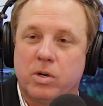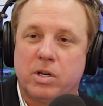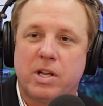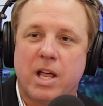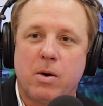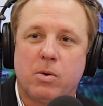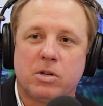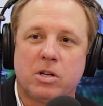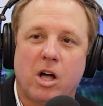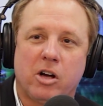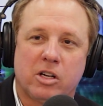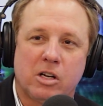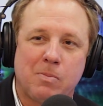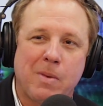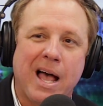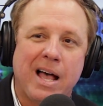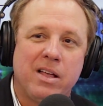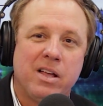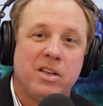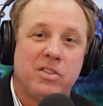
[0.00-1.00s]
Well, today we're talking
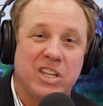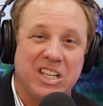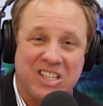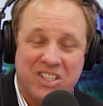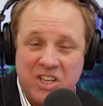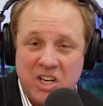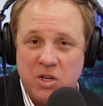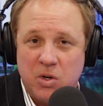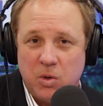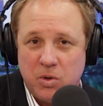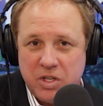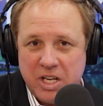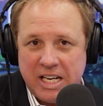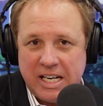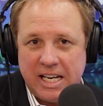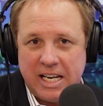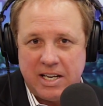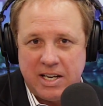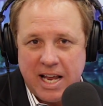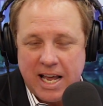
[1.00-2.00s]
about the single
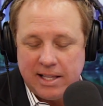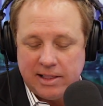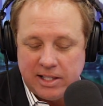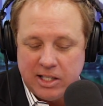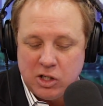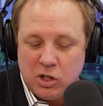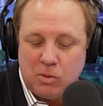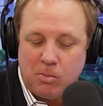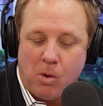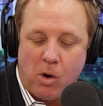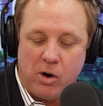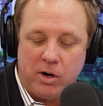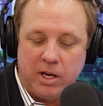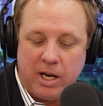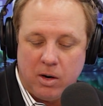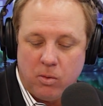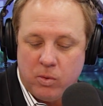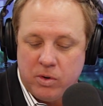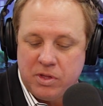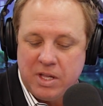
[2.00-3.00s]
tenant net lease
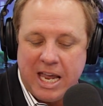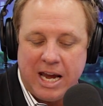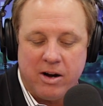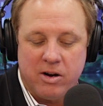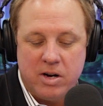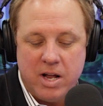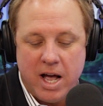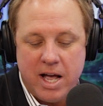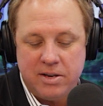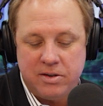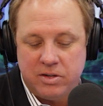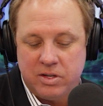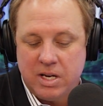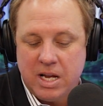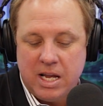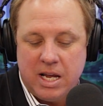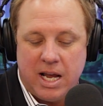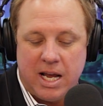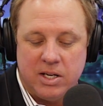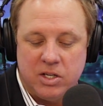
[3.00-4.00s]
market with Karen Hutton
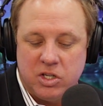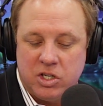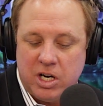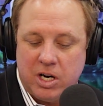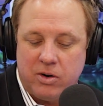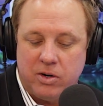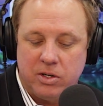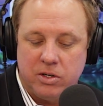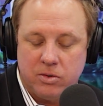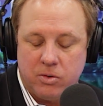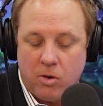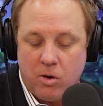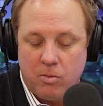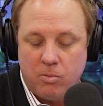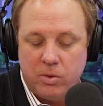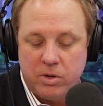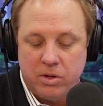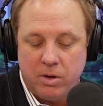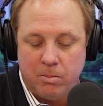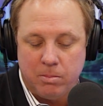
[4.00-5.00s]
and Sherry
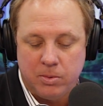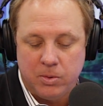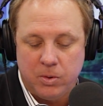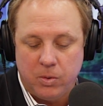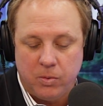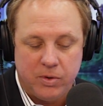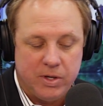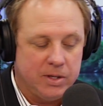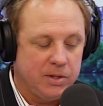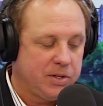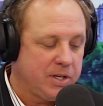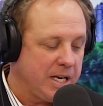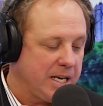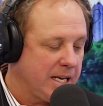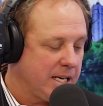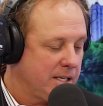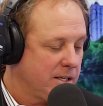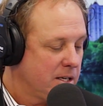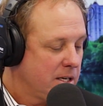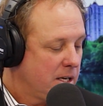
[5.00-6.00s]
Strom with Bull
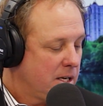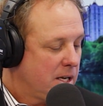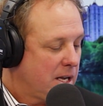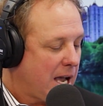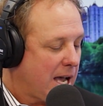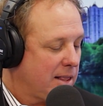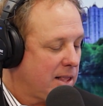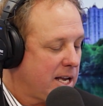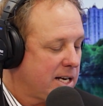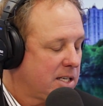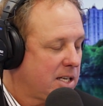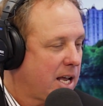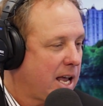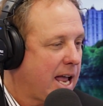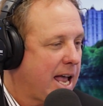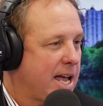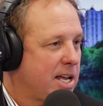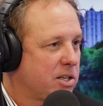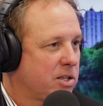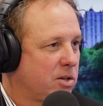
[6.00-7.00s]
Realty. And I'd like to
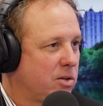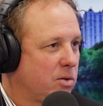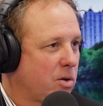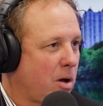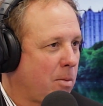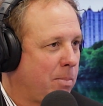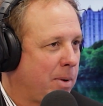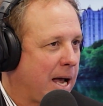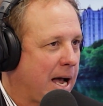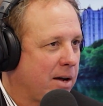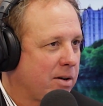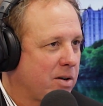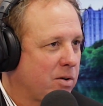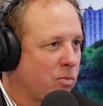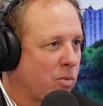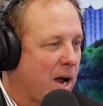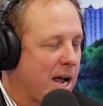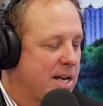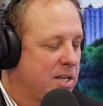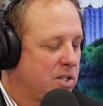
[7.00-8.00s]
ask you about
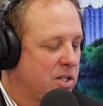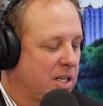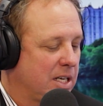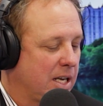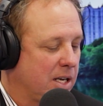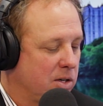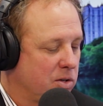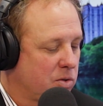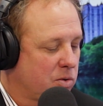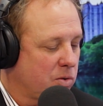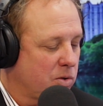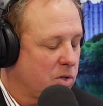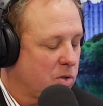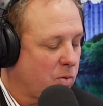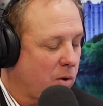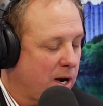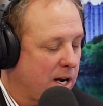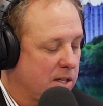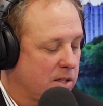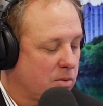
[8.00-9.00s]
rising
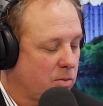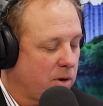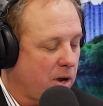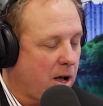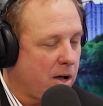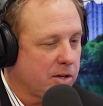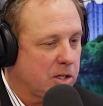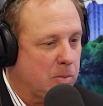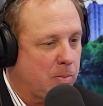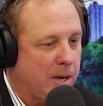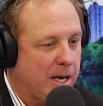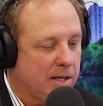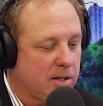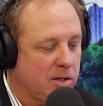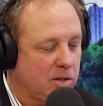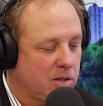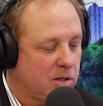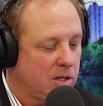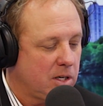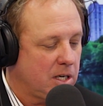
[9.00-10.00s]
interest rates we all expect
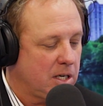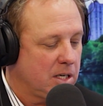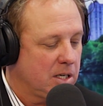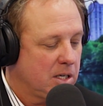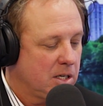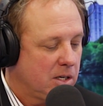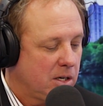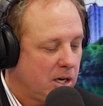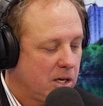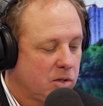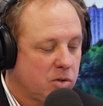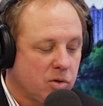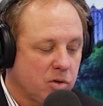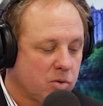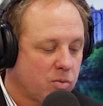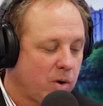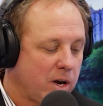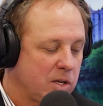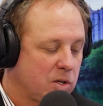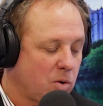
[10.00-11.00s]
to see
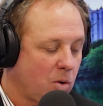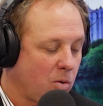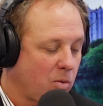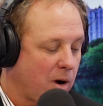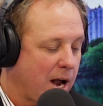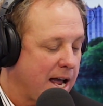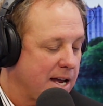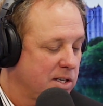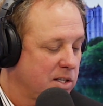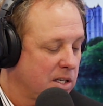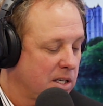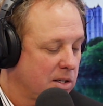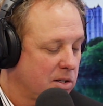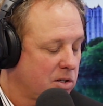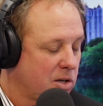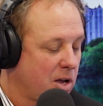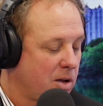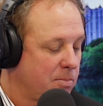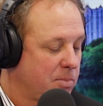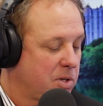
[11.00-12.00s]
interest rates rising
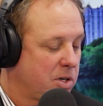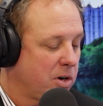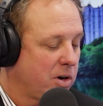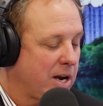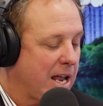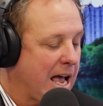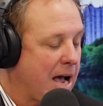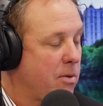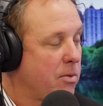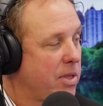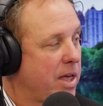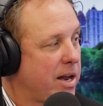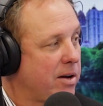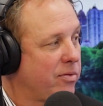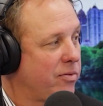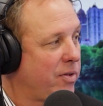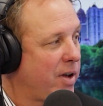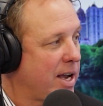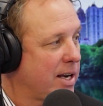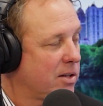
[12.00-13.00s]
some. Sherry, how will that
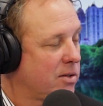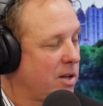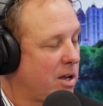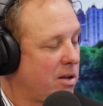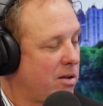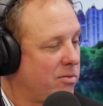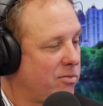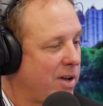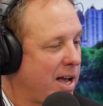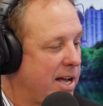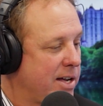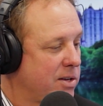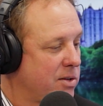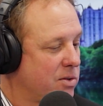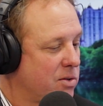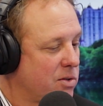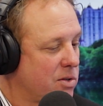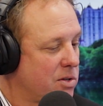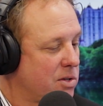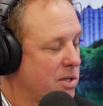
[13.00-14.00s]
affect the
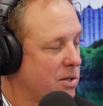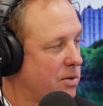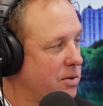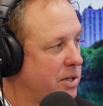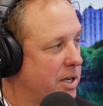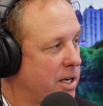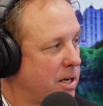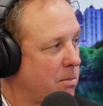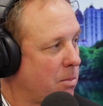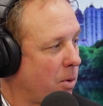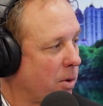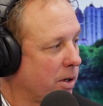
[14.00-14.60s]
values in the single tenant